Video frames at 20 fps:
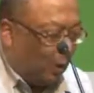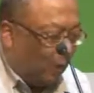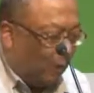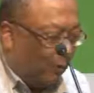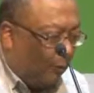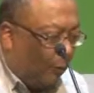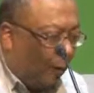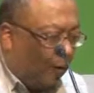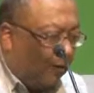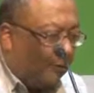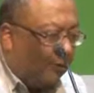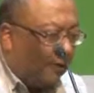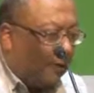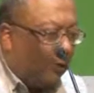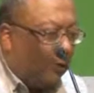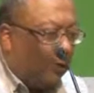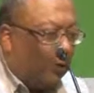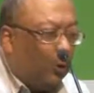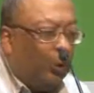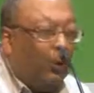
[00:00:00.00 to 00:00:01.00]
What we
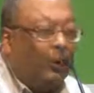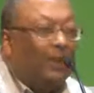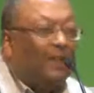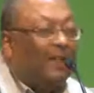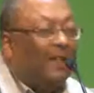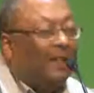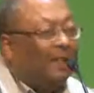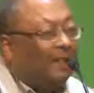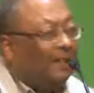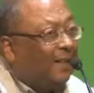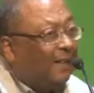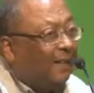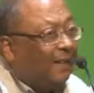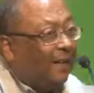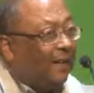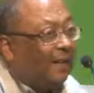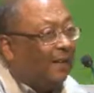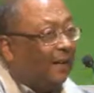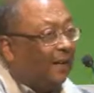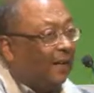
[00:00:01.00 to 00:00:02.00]
could do is, inside
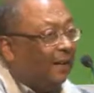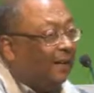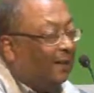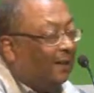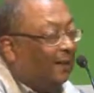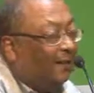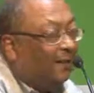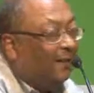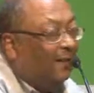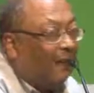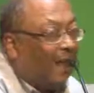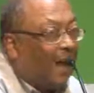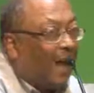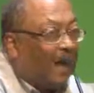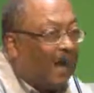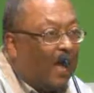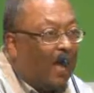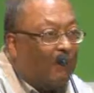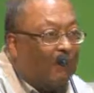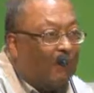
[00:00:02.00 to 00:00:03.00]
India is,
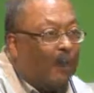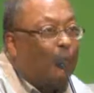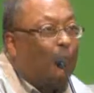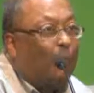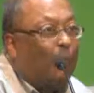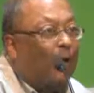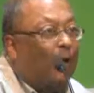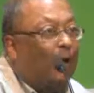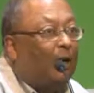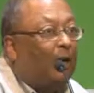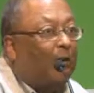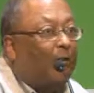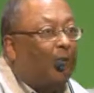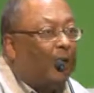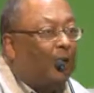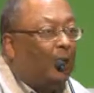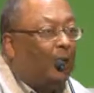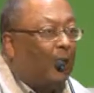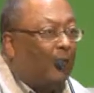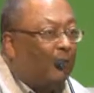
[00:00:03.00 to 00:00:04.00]
and I've been part of,
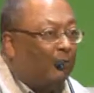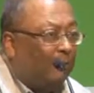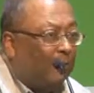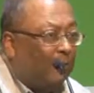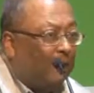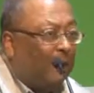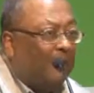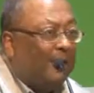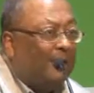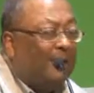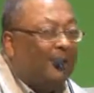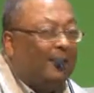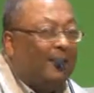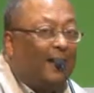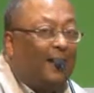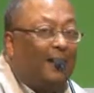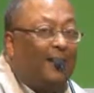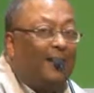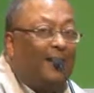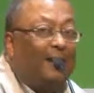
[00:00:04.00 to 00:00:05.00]
you know, I've worked in
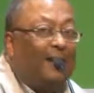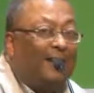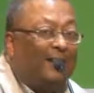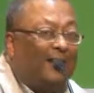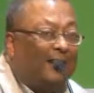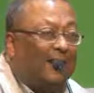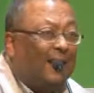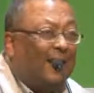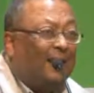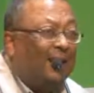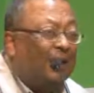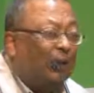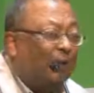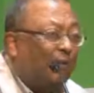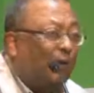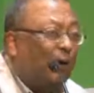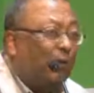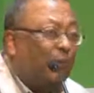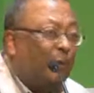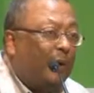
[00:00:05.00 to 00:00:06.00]
Exide in design,
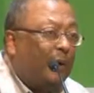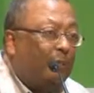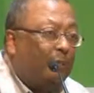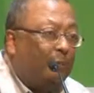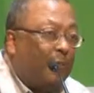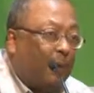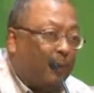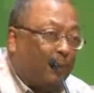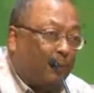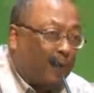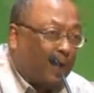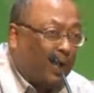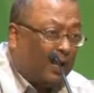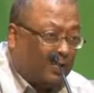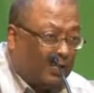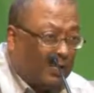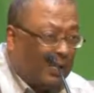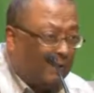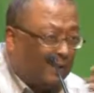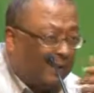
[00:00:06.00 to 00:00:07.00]
development,
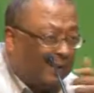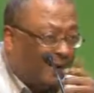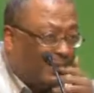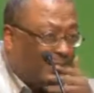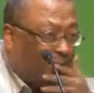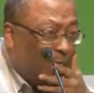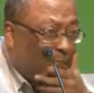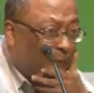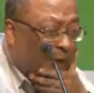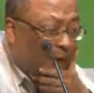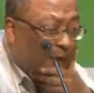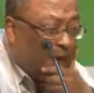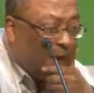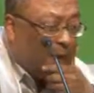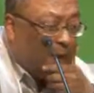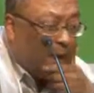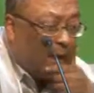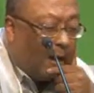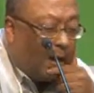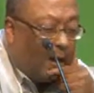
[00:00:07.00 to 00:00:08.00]
production, everything.
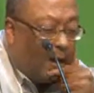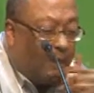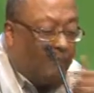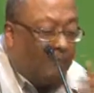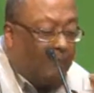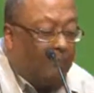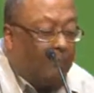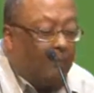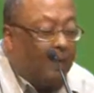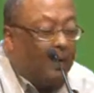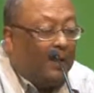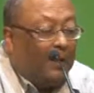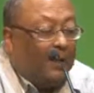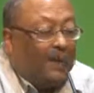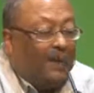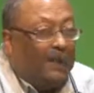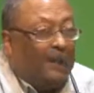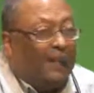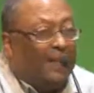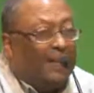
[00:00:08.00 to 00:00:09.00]

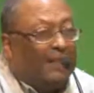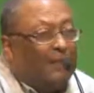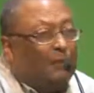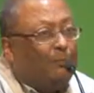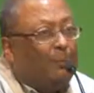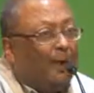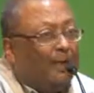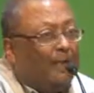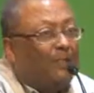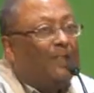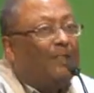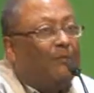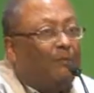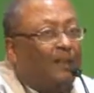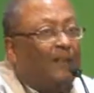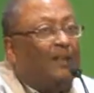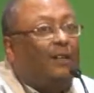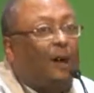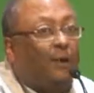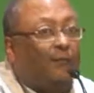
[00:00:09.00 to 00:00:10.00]
Lead acid batteries are
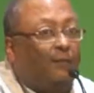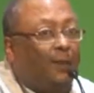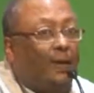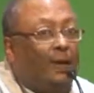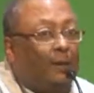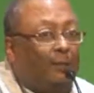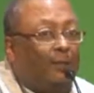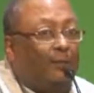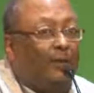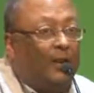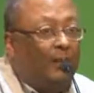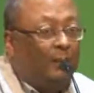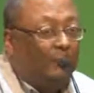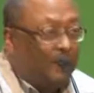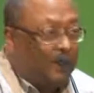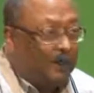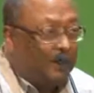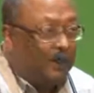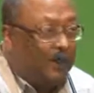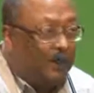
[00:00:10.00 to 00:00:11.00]
very comfortable we are
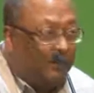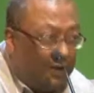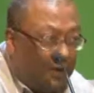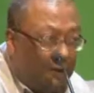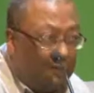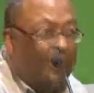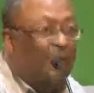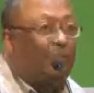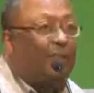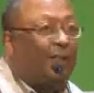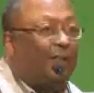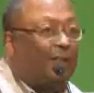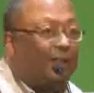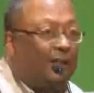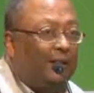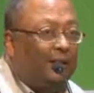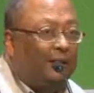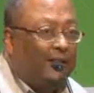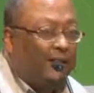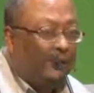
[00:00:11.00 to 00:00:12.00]
with. You know, we are
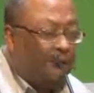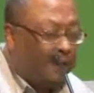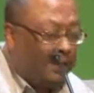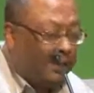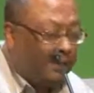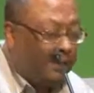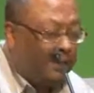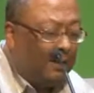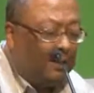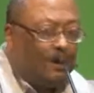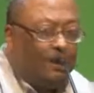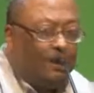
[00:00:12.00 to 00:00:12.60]
manufacturing them here.